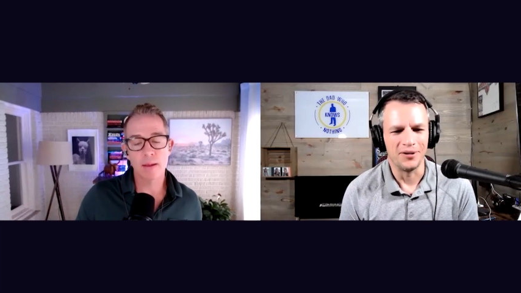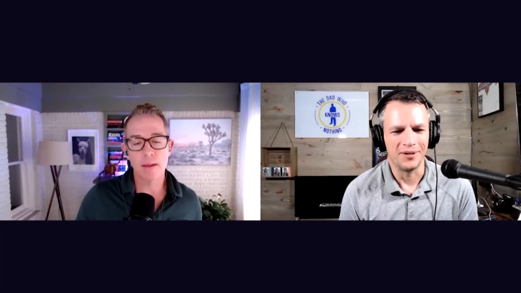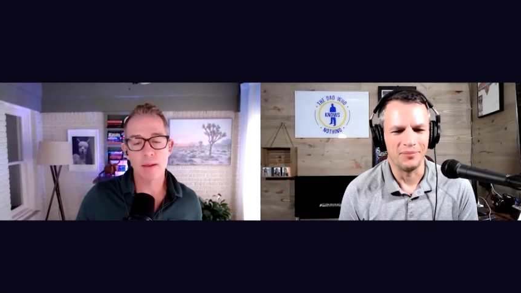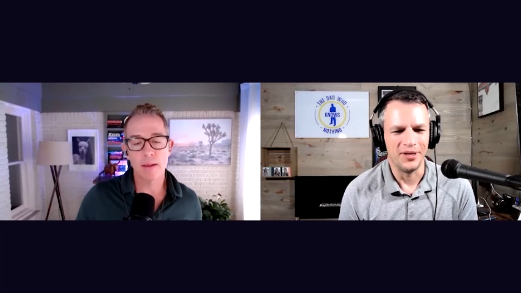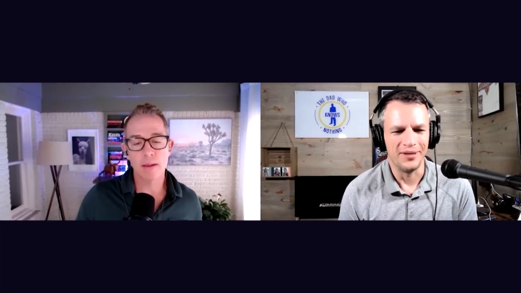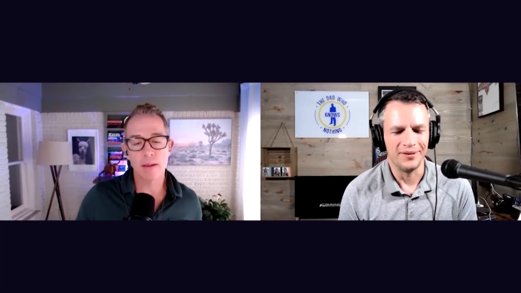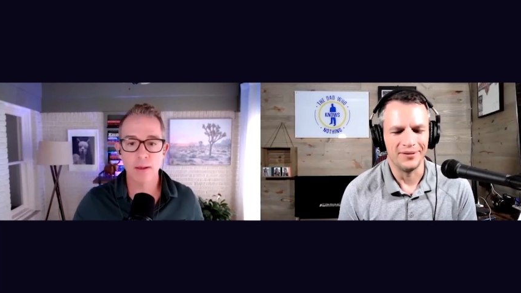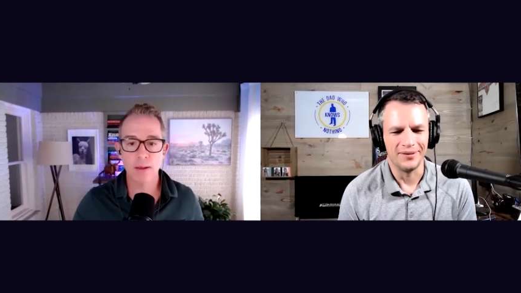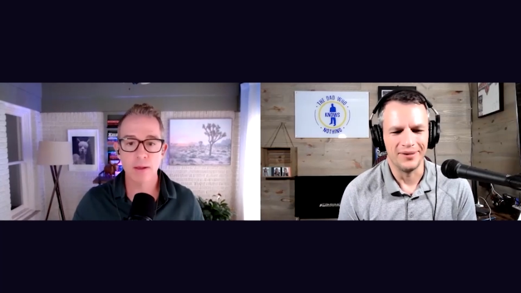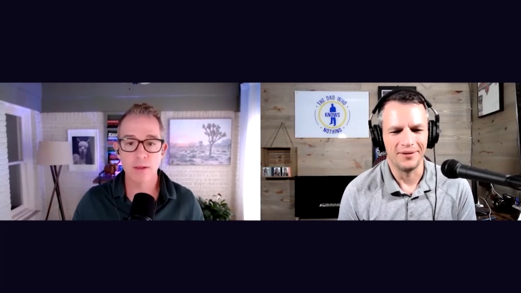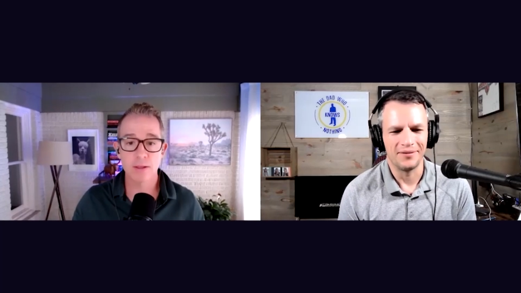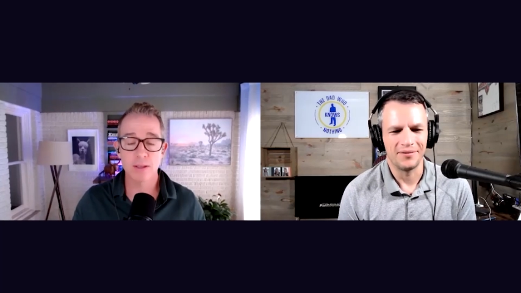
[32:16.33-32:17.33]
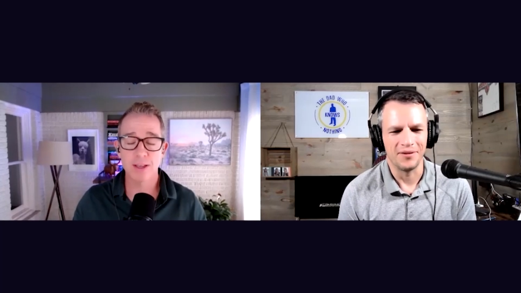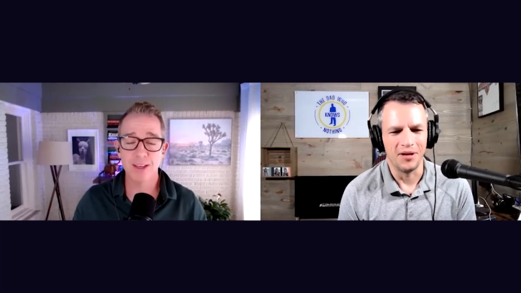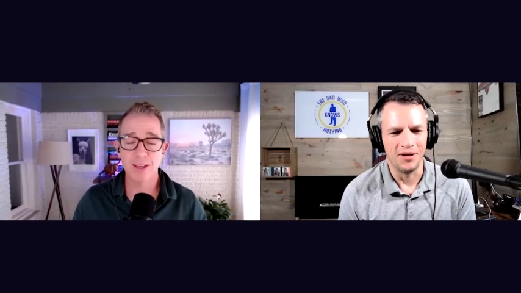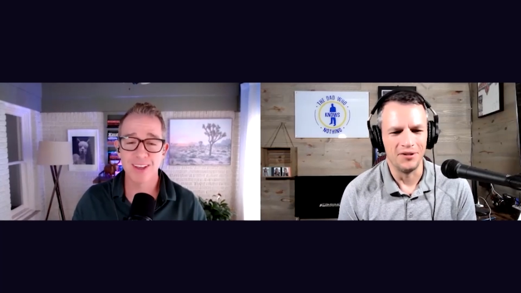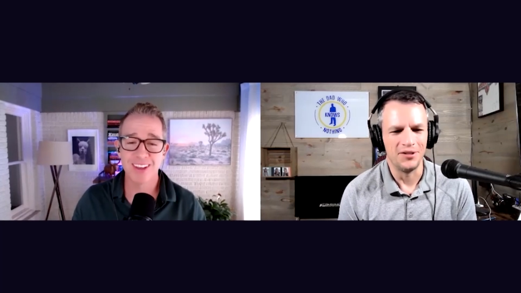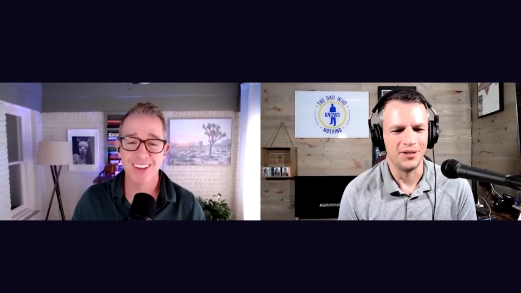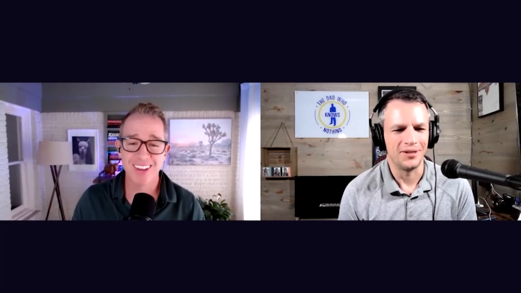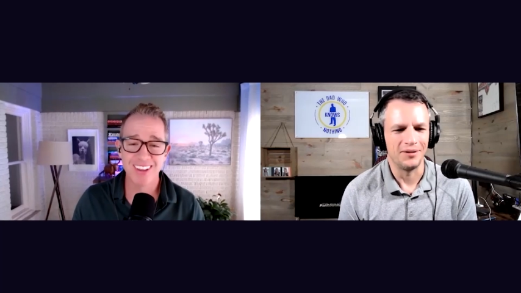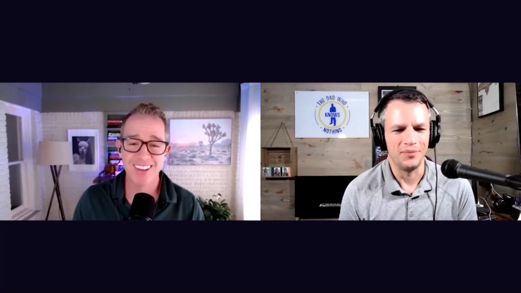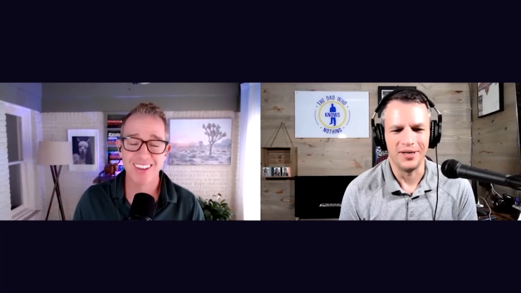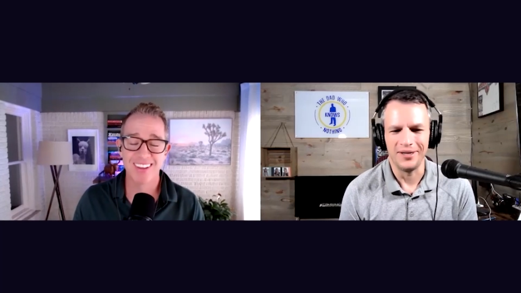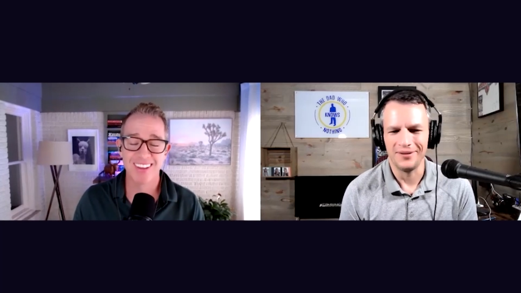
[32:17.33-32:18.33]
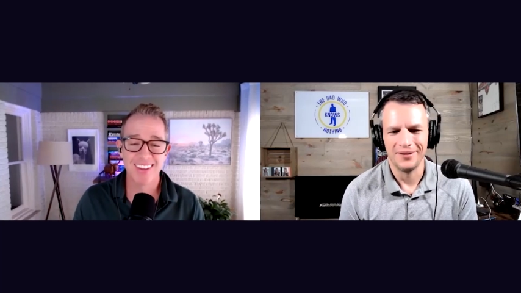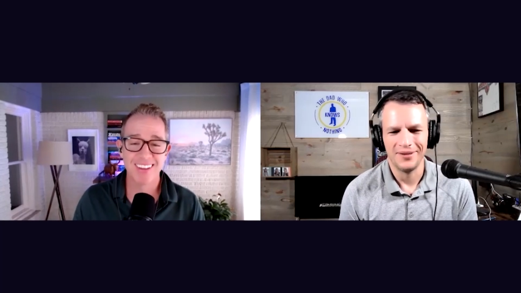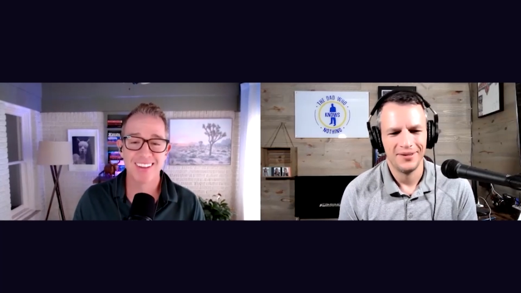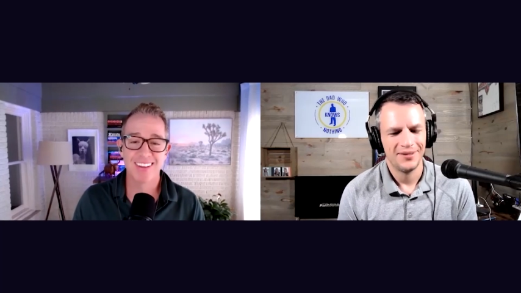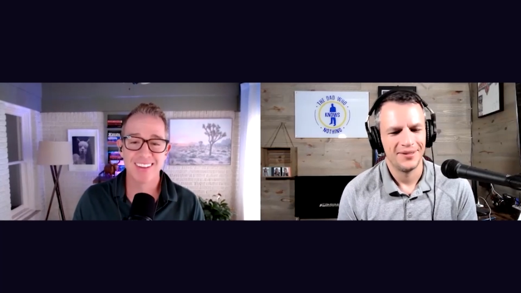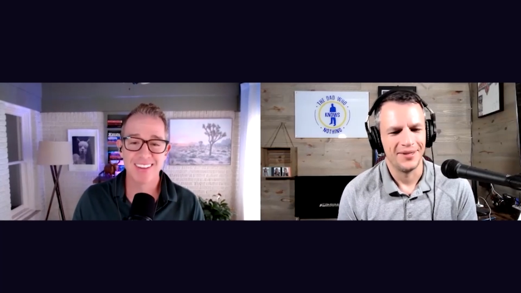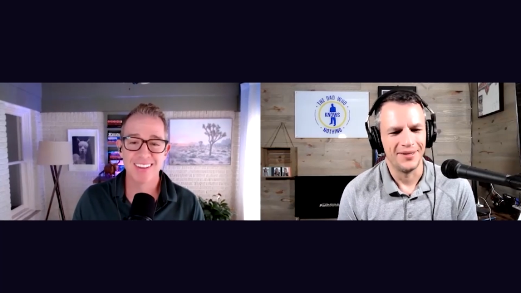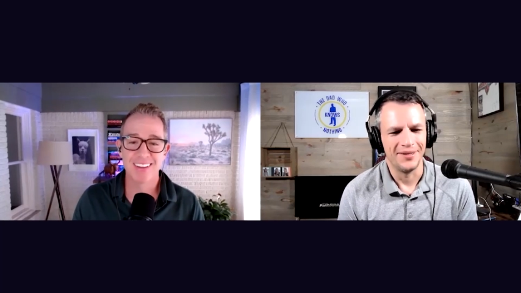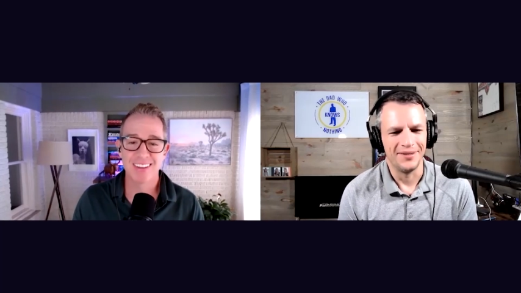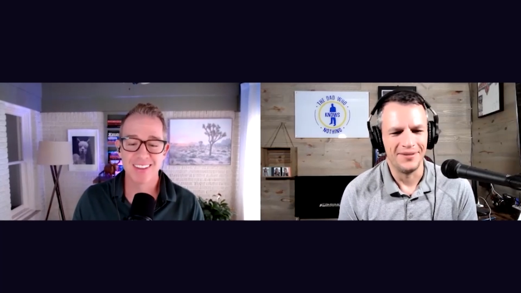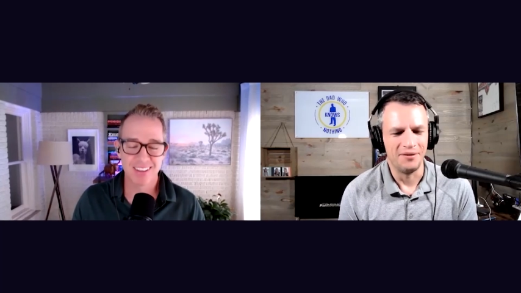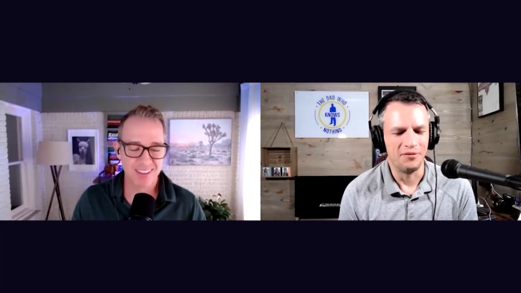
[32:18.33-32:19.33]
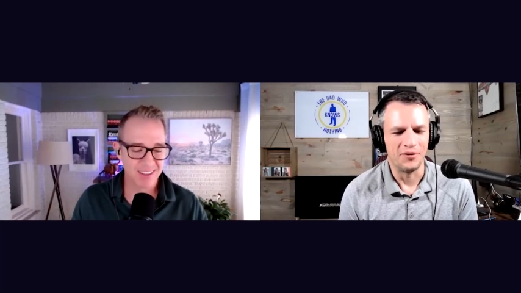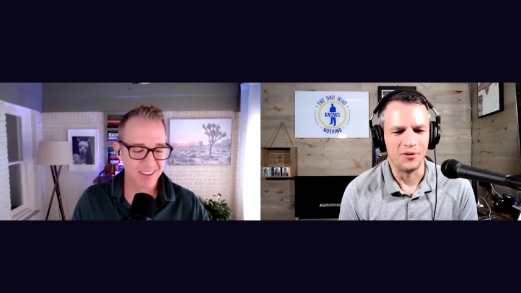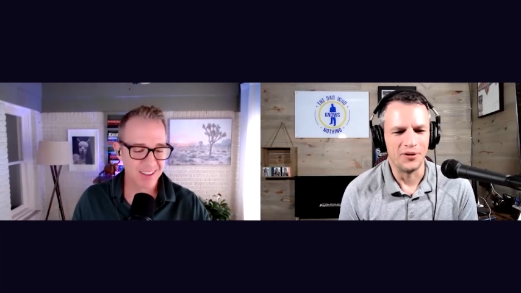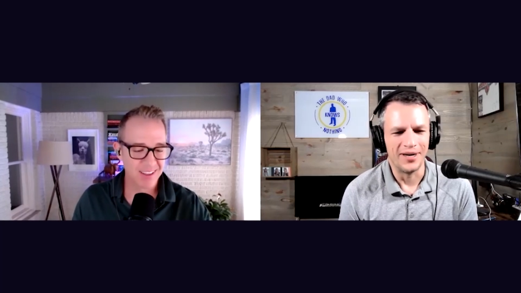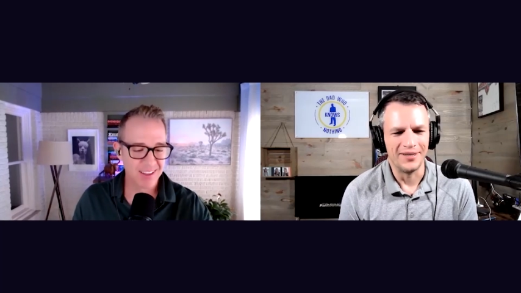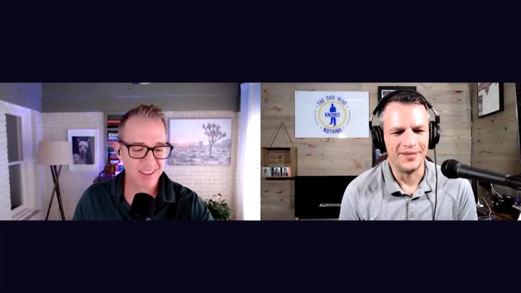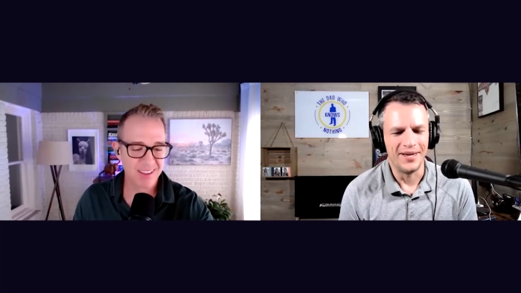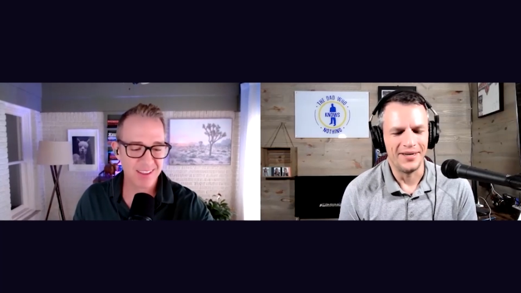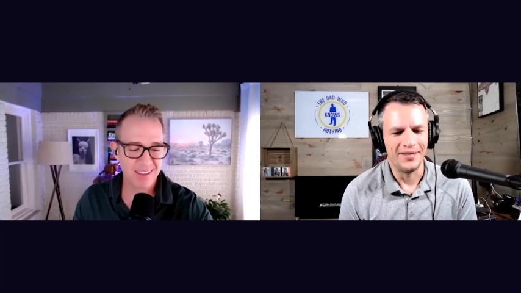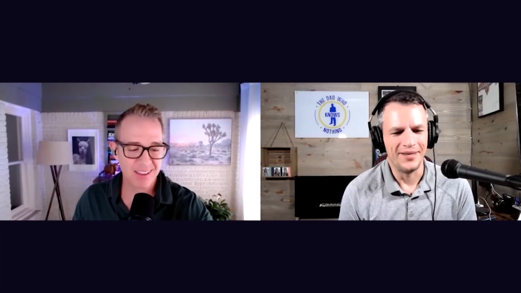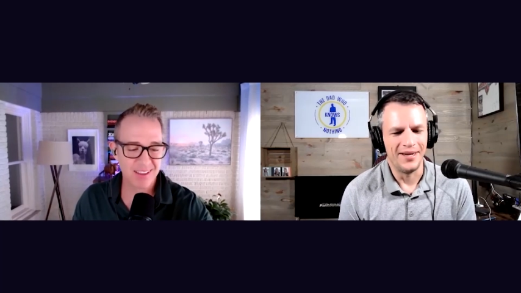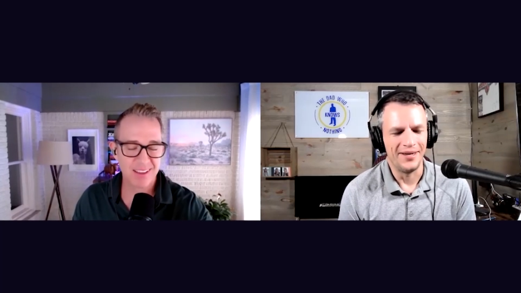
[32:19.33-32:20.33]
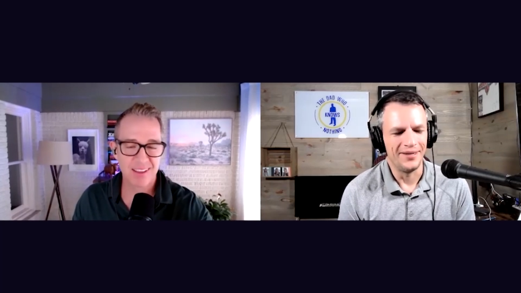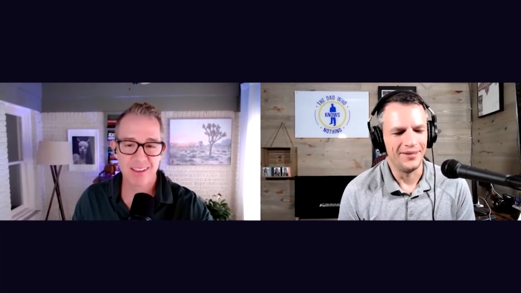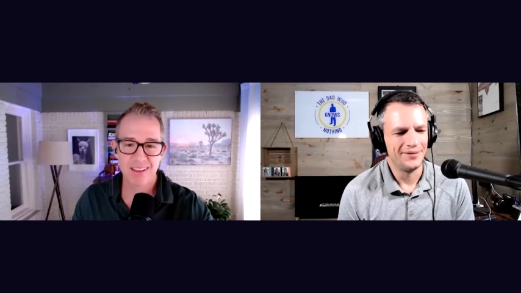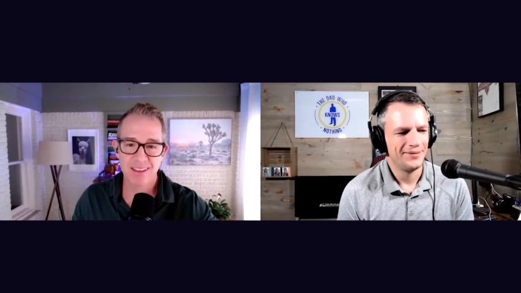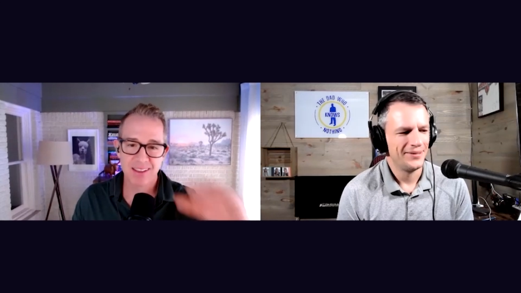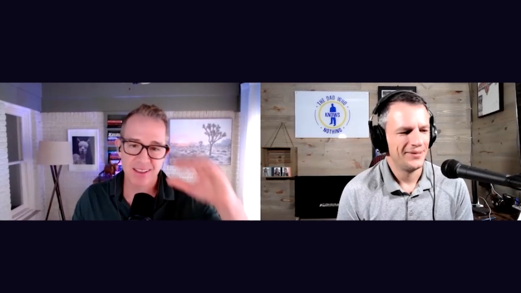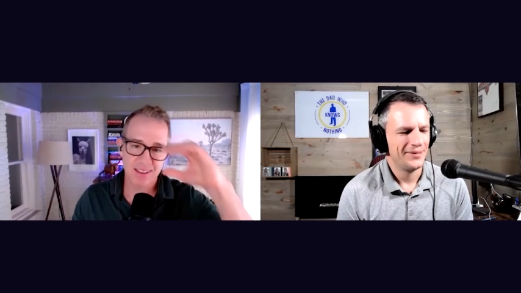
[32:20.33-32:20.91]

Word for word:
Speaker 1: It can be a, a sludge. It can be uh, difficult on the day to day.